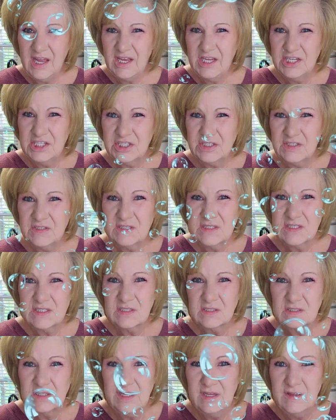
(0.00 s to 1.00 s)

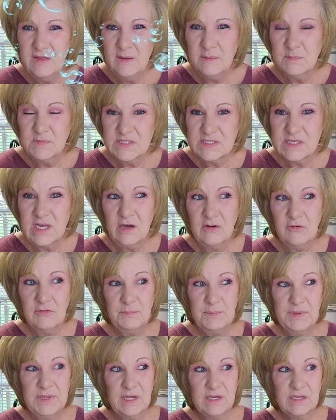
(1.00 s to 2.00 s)
agents in themselves
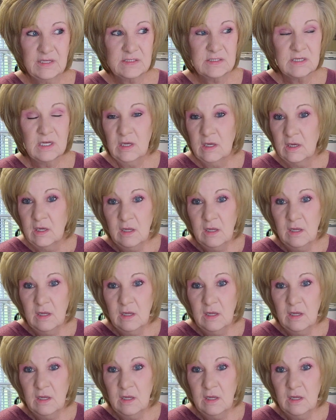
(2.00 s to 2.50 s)
because